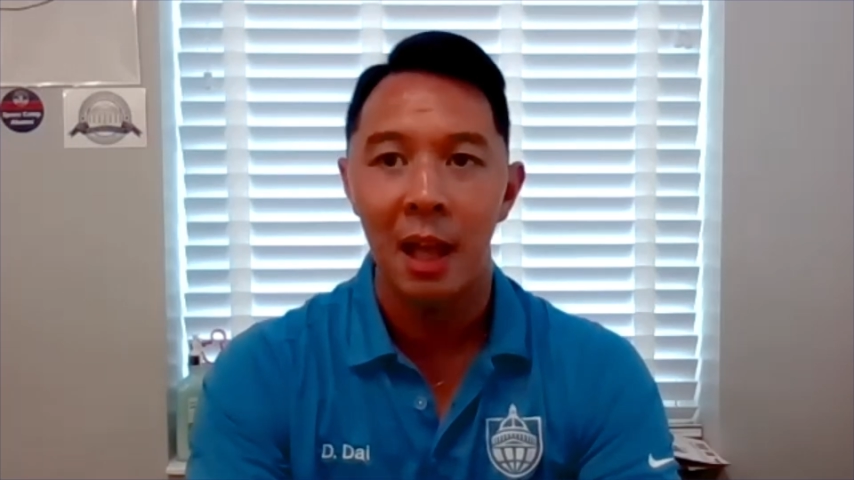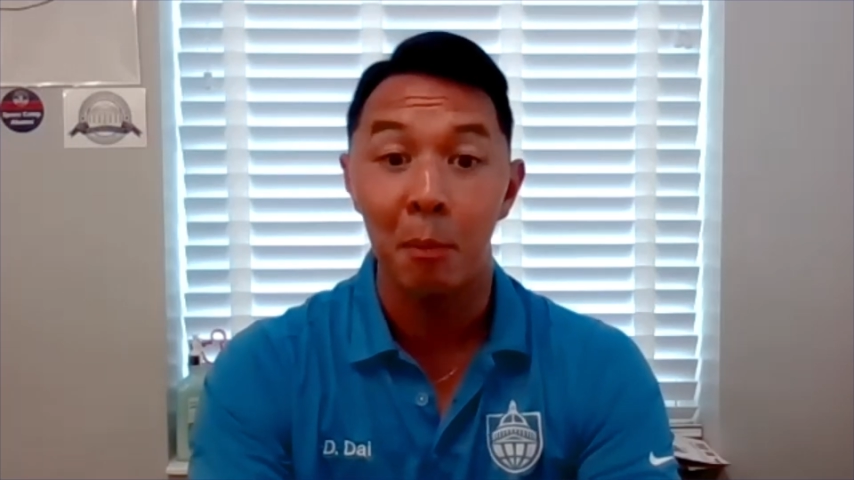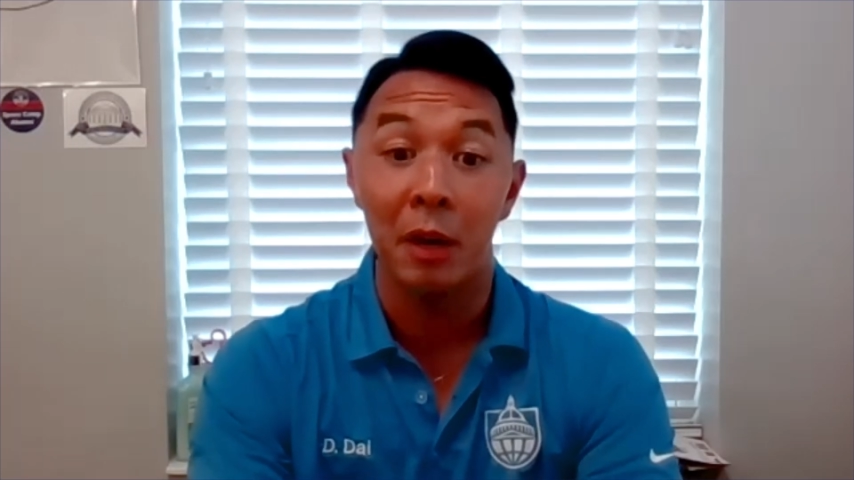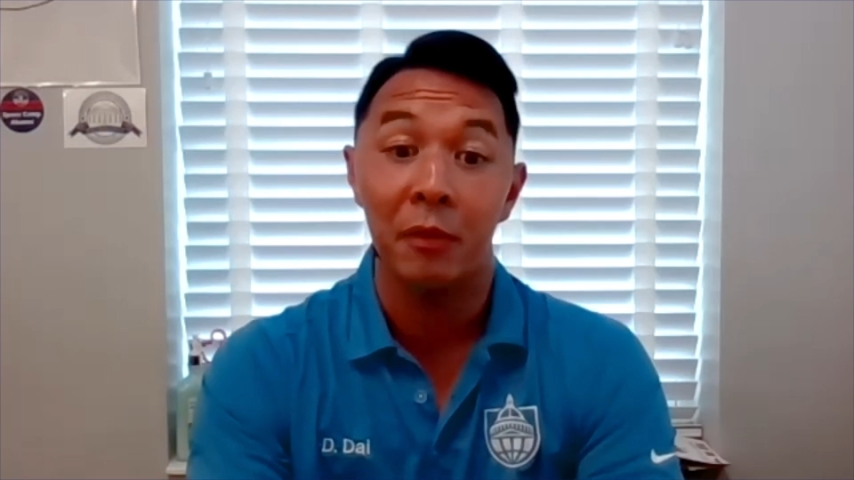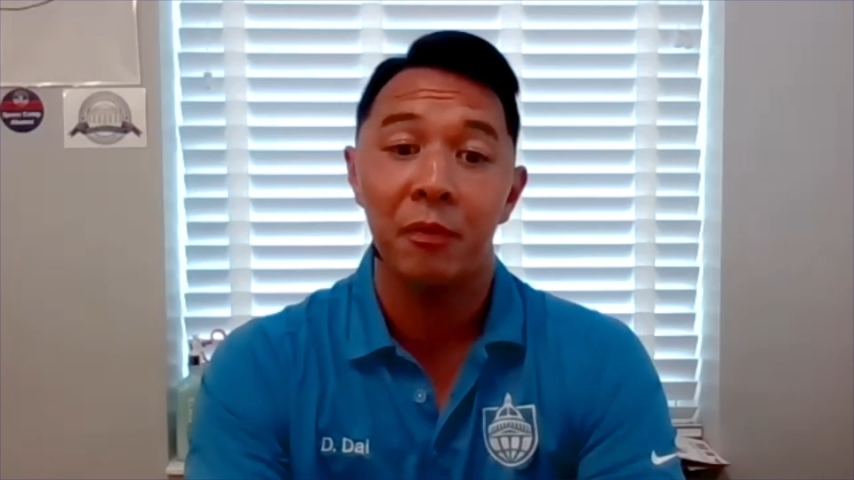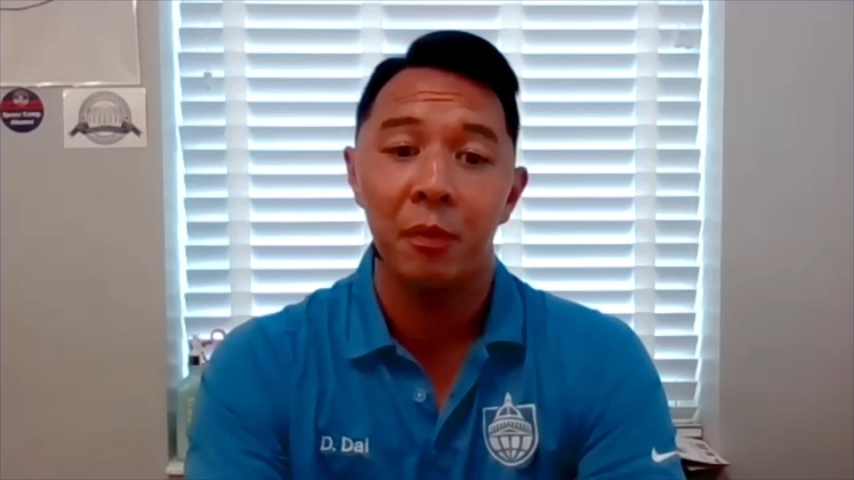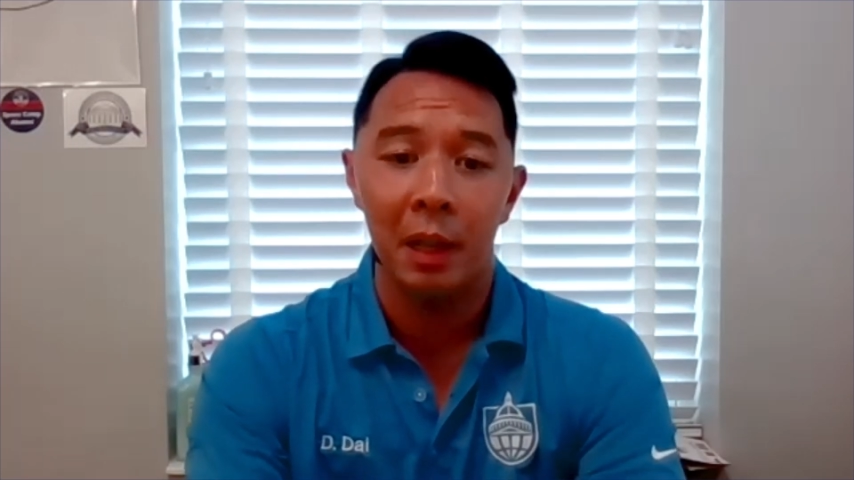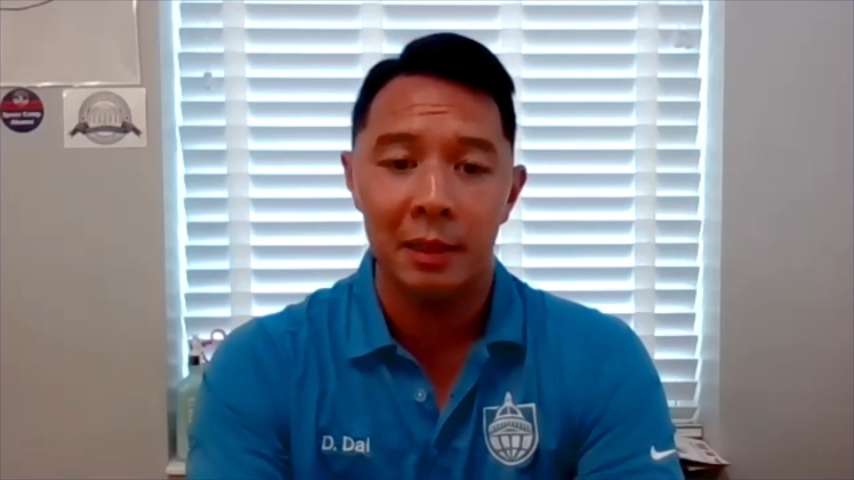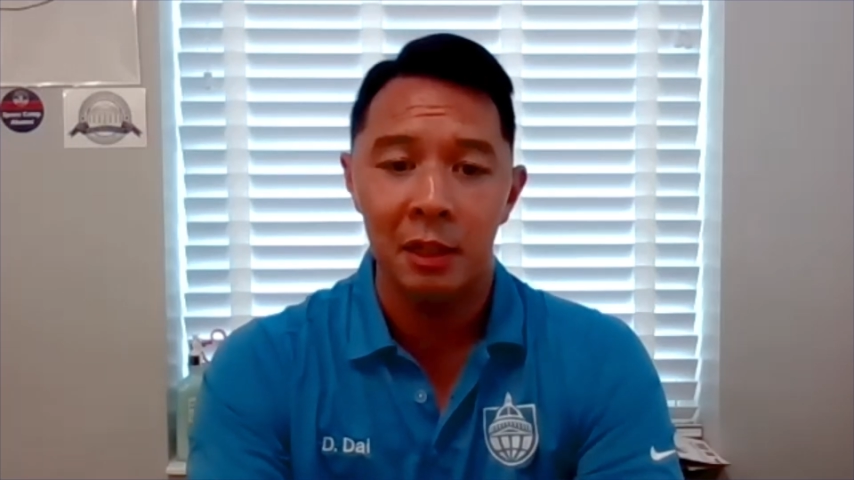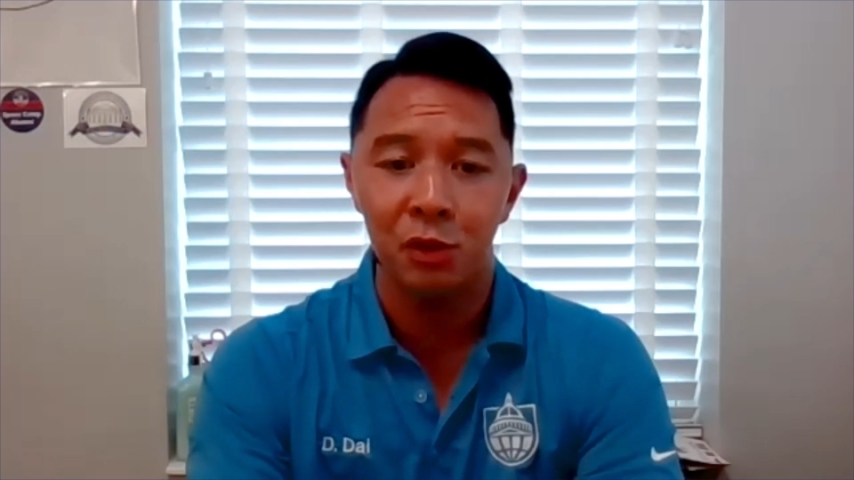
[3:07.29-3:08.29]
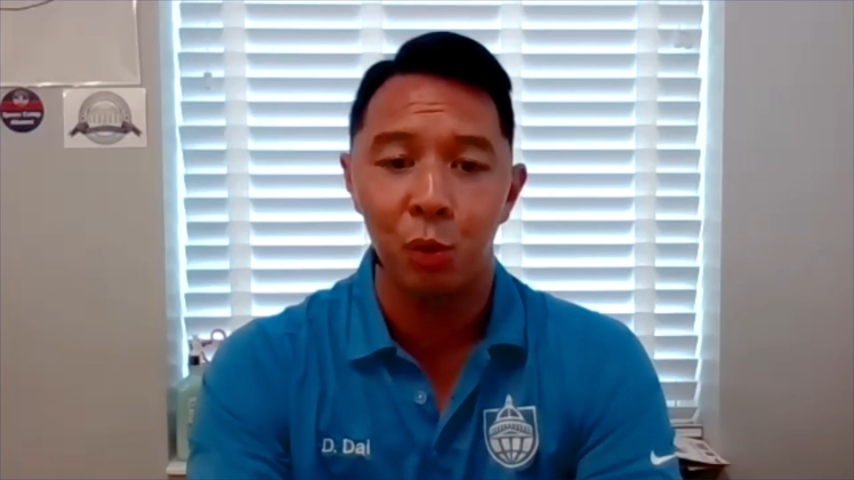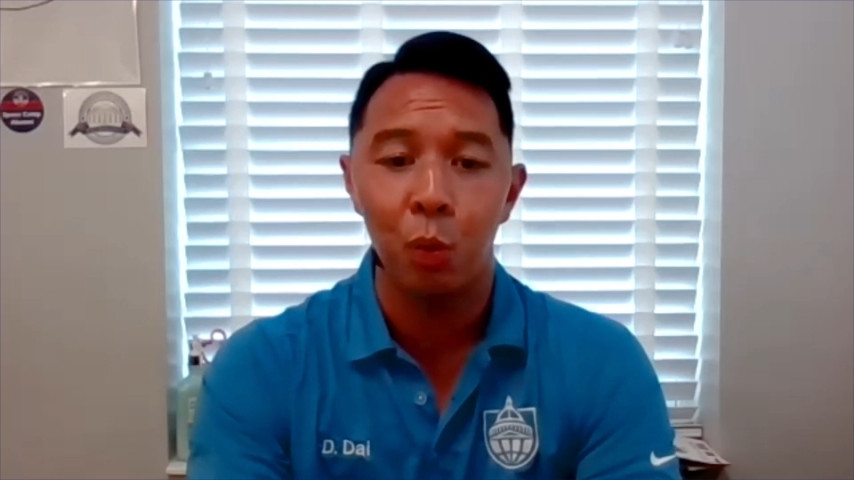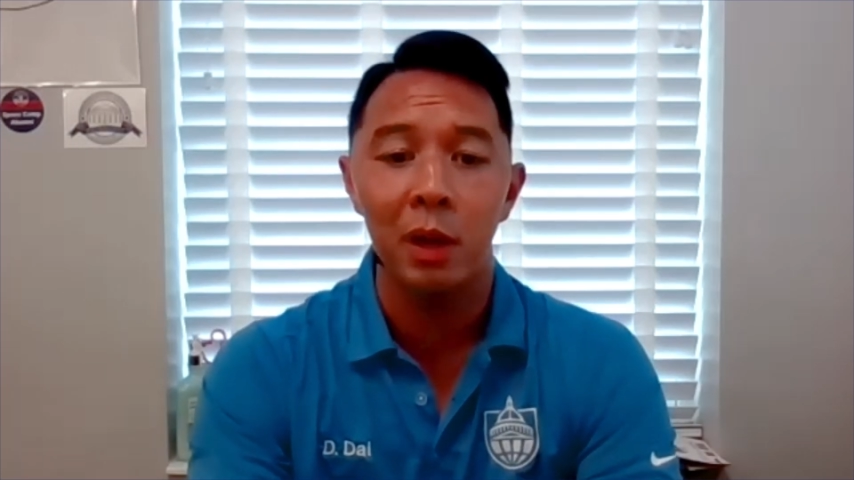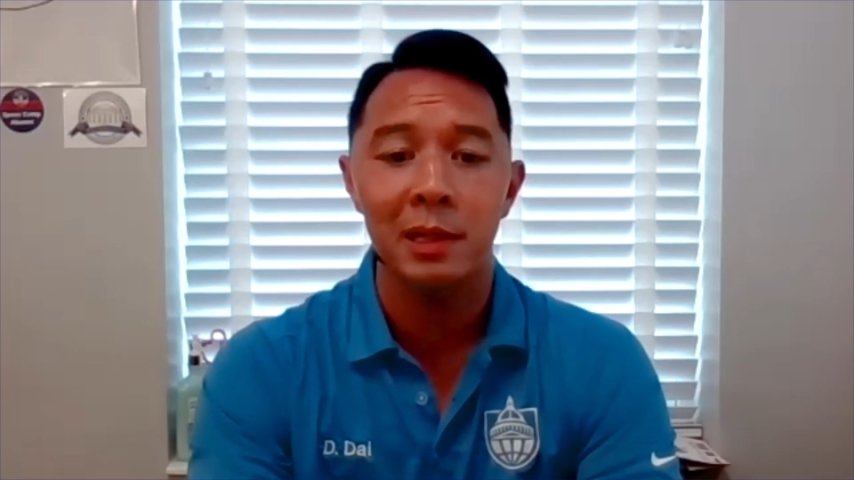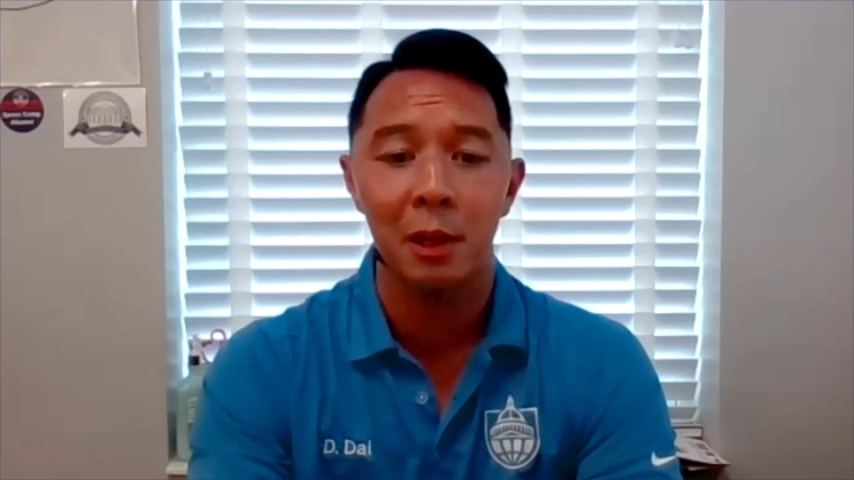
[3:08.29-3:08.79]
But if a teacher was